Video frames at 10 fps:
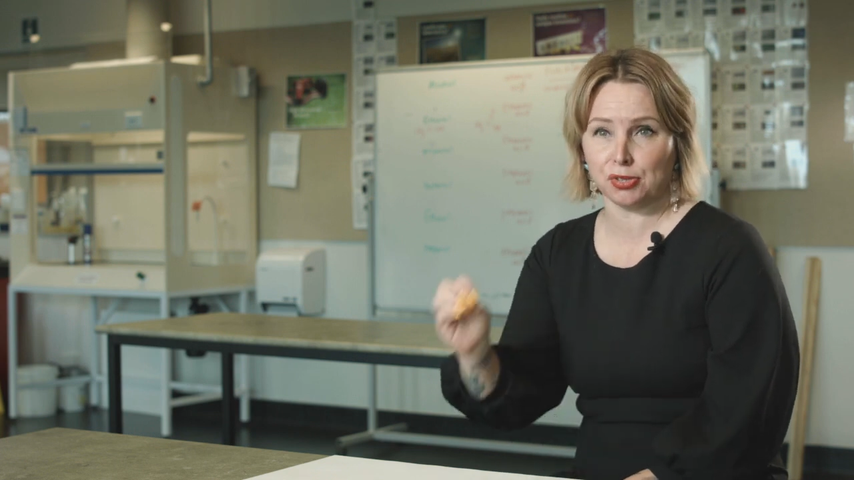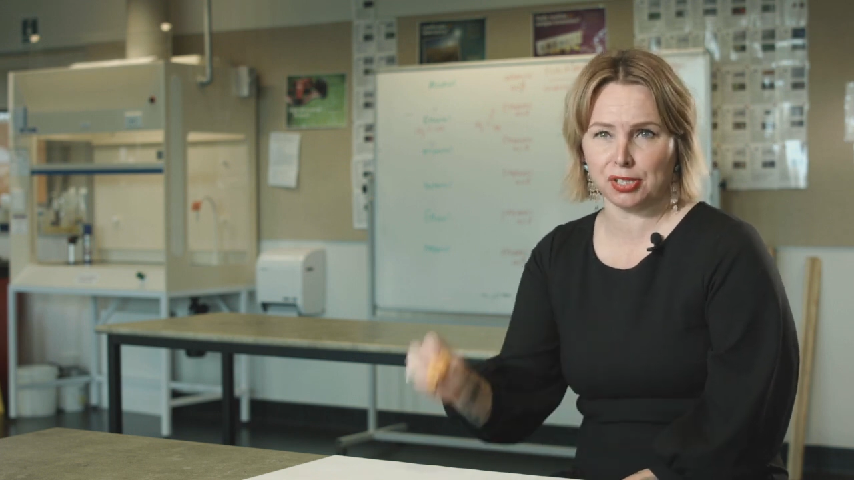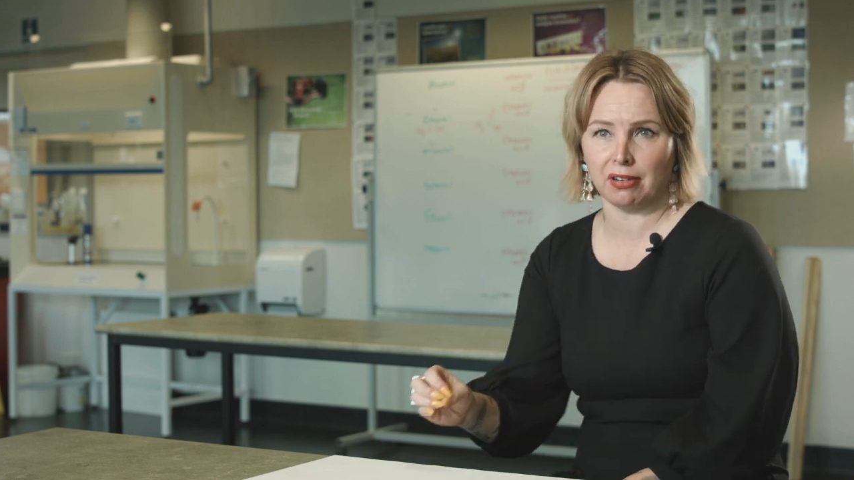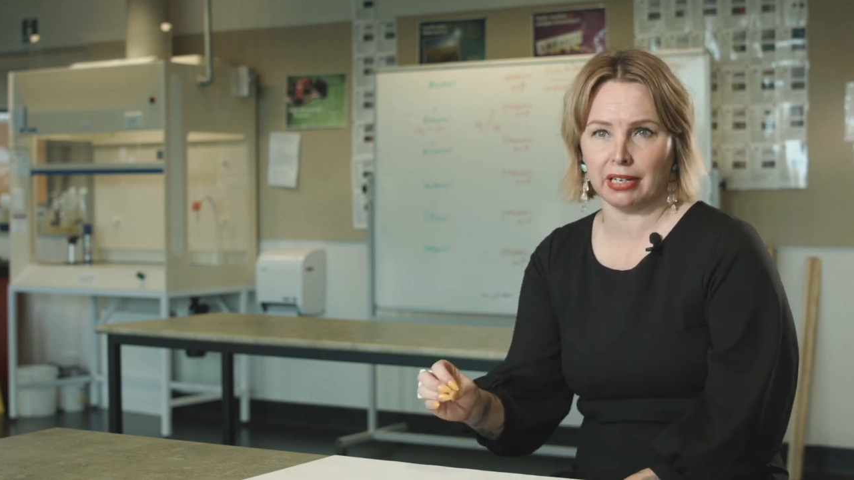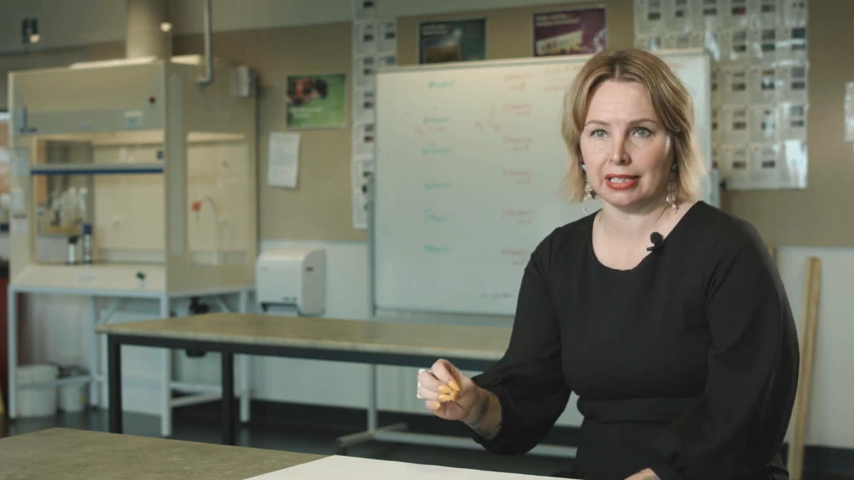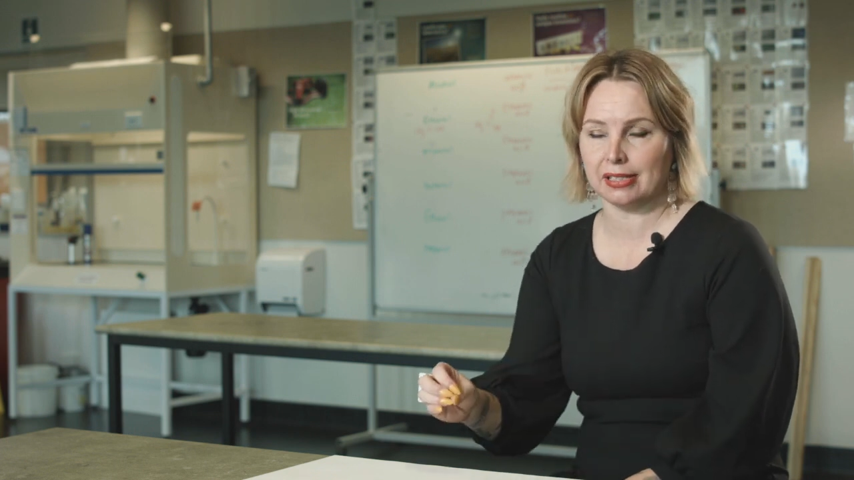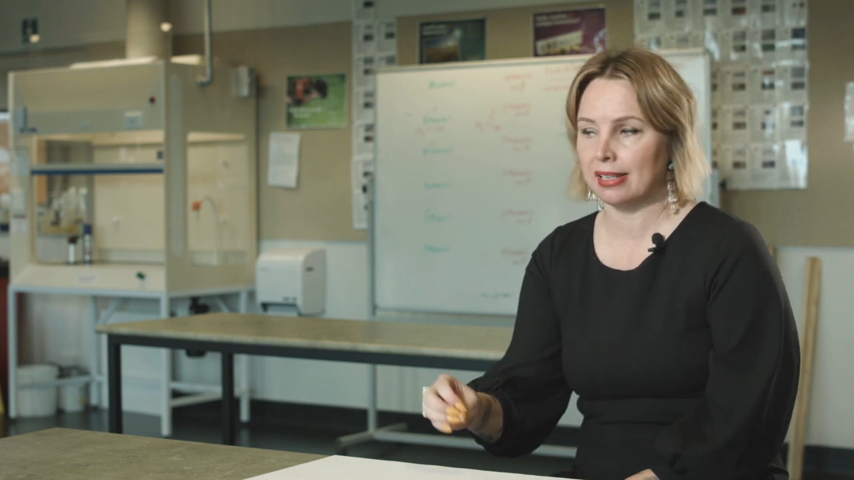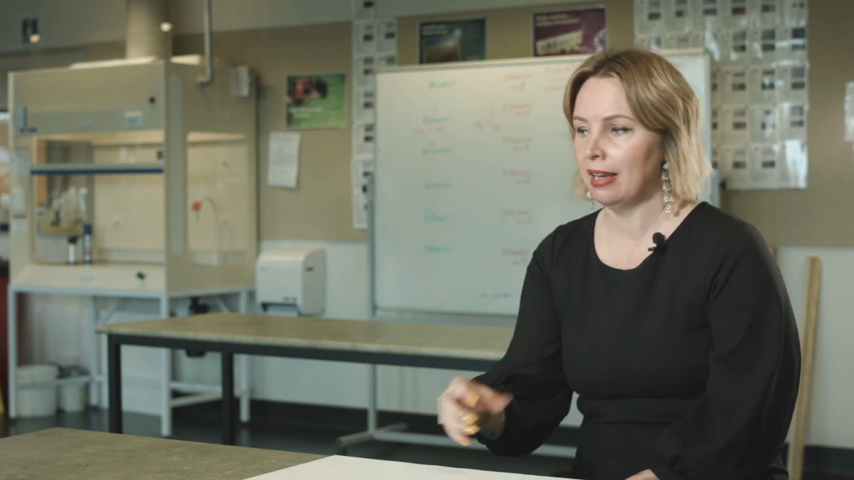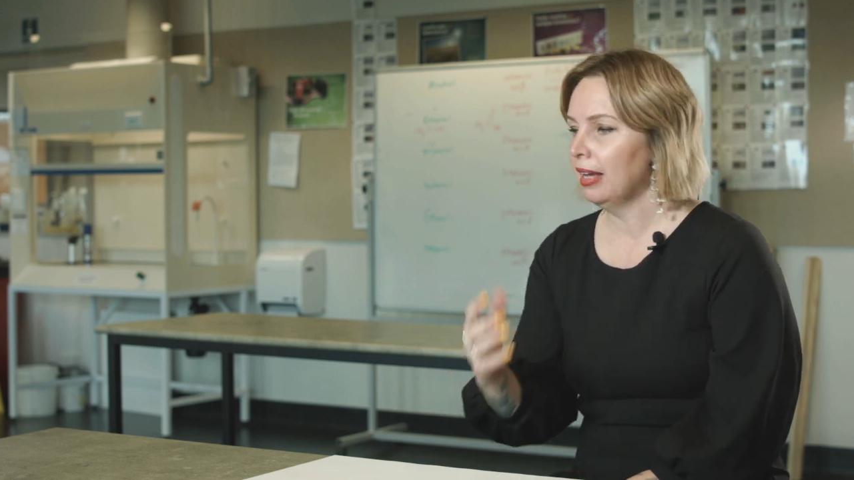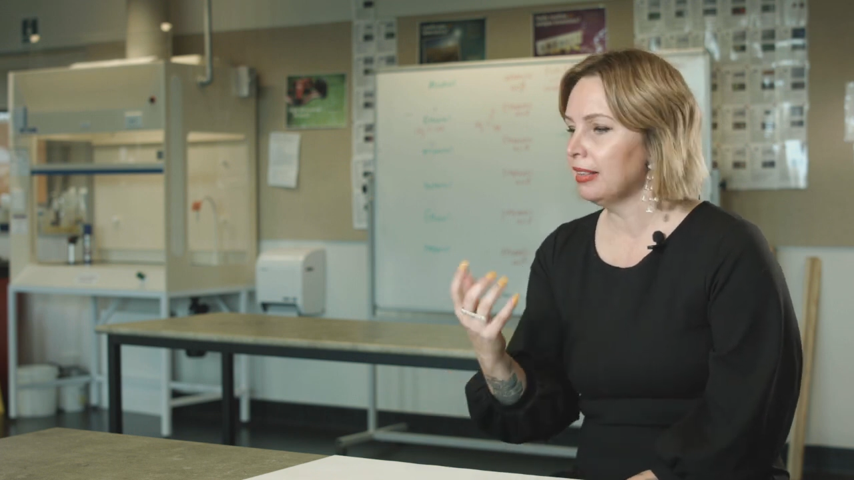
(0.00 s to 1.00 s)
or science.
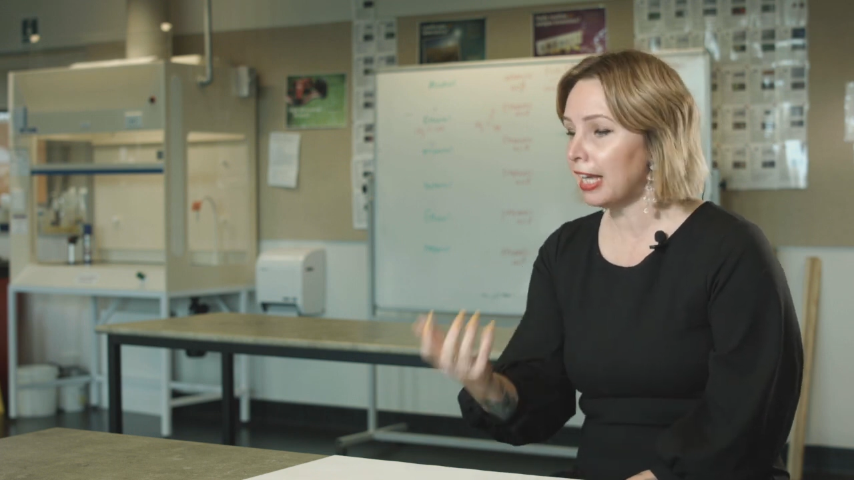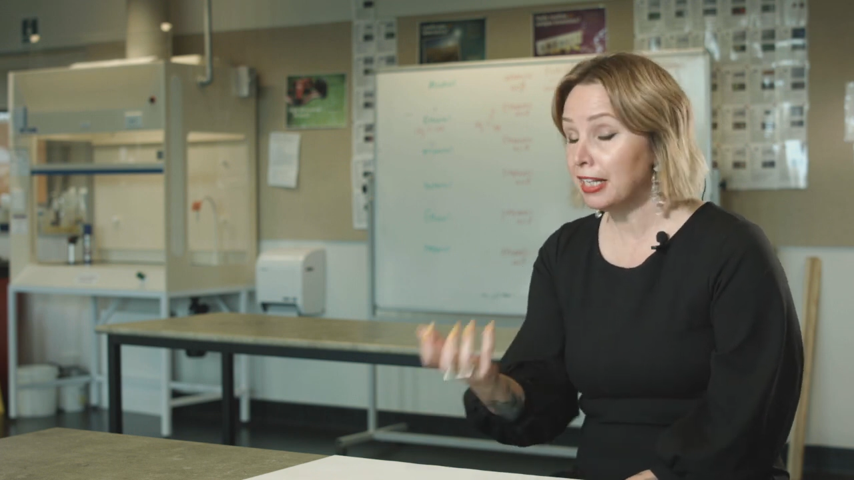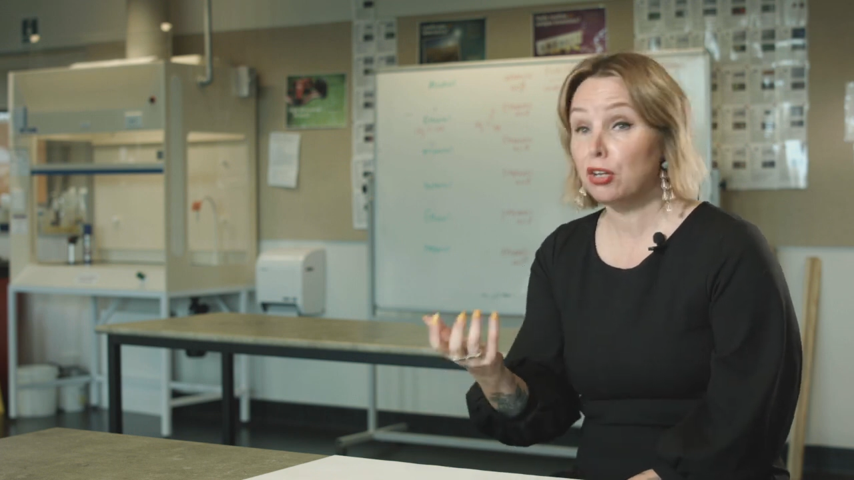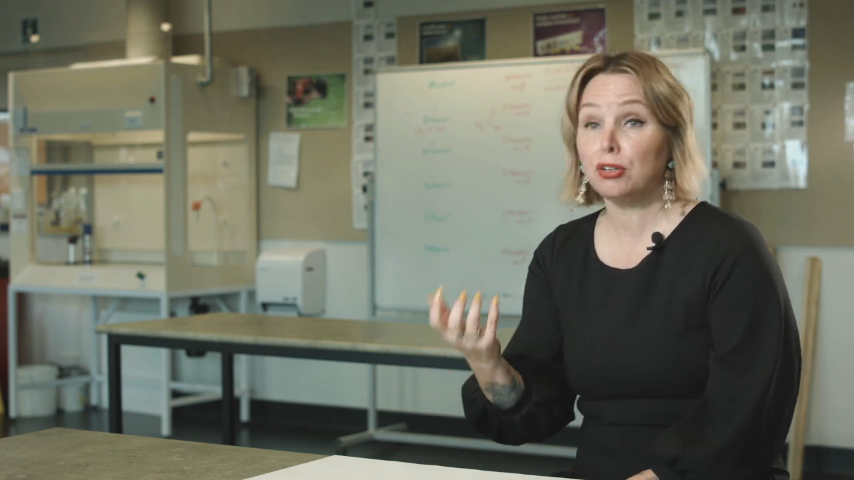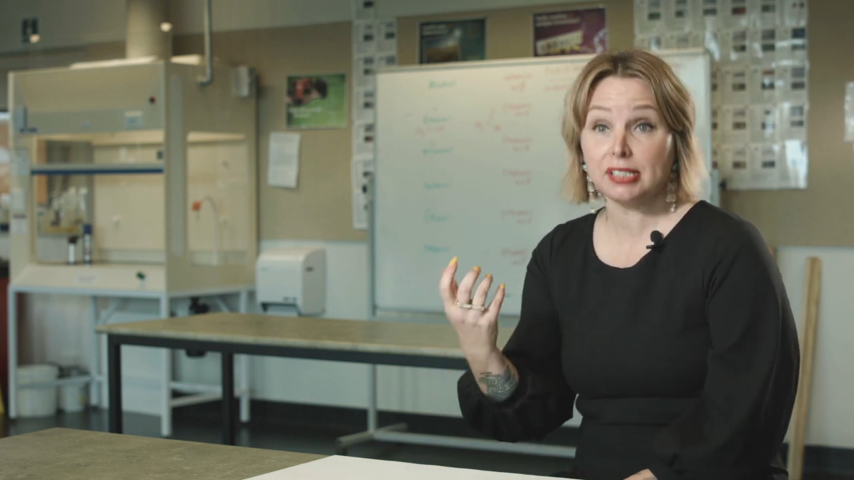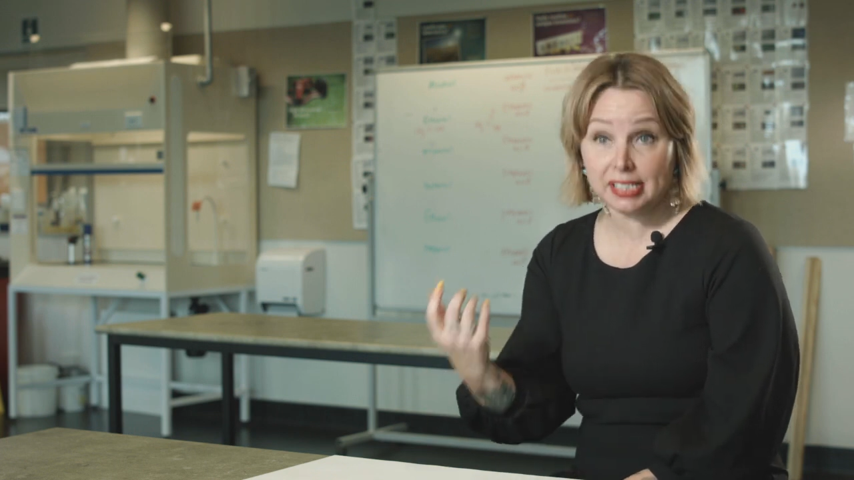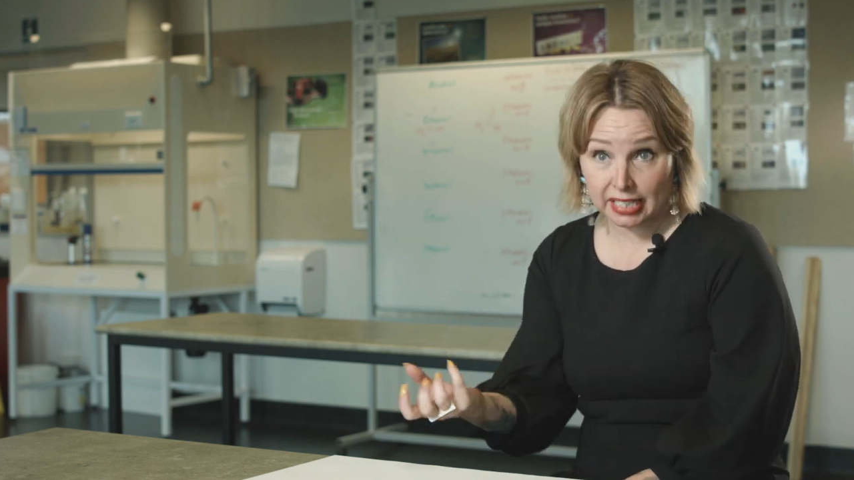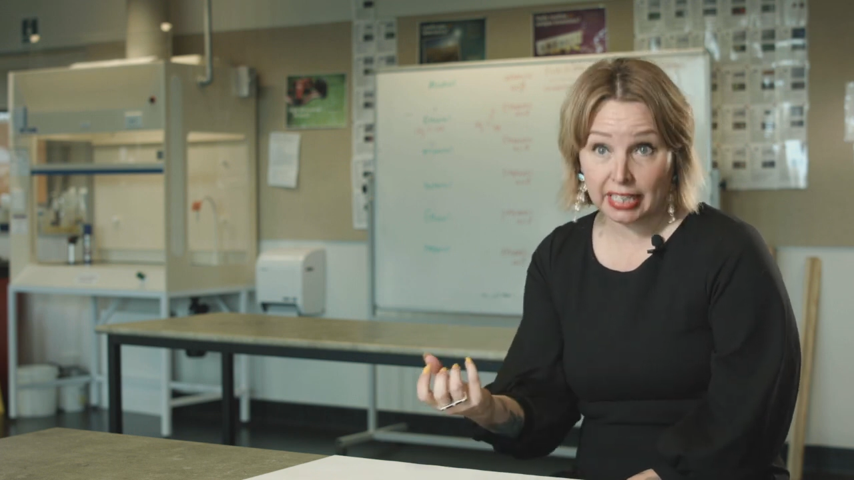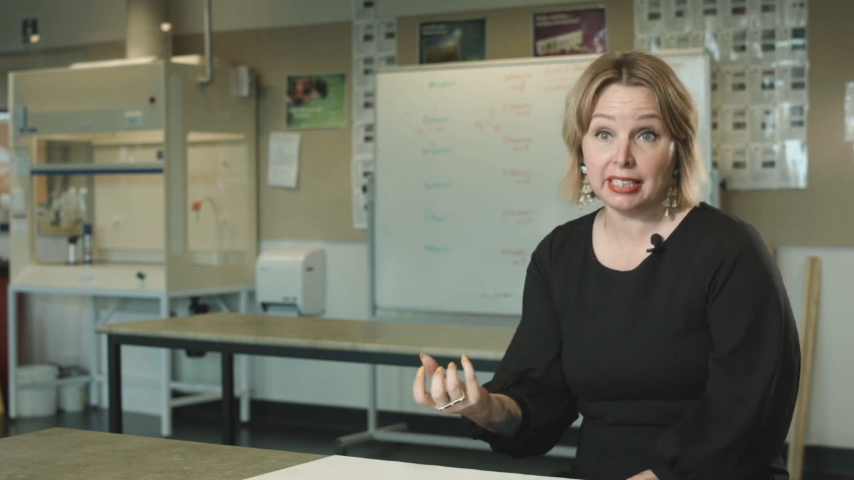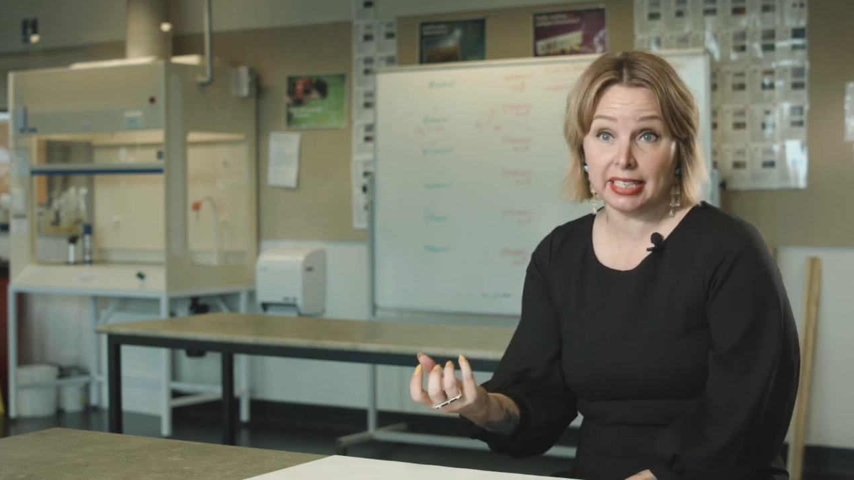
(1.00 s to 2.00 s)
They don't see